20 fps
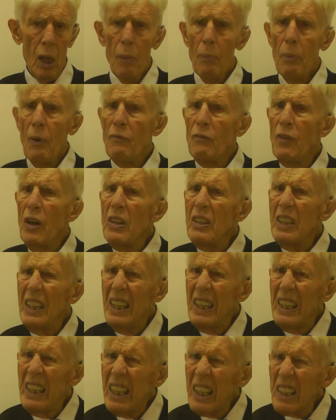but very
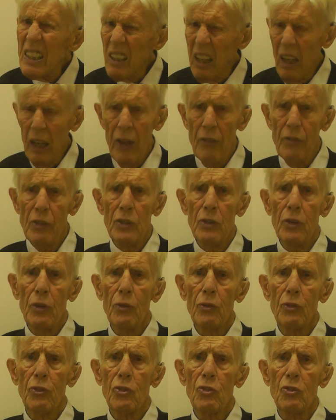little
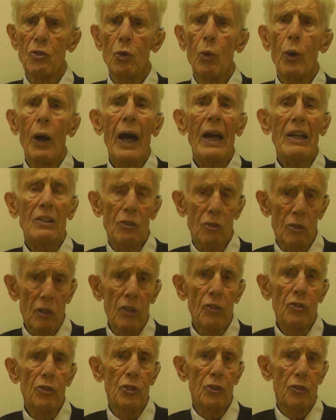evidence to
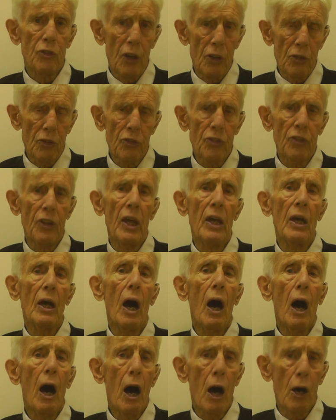actually suggest they
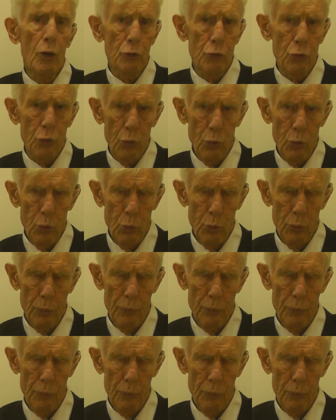are true.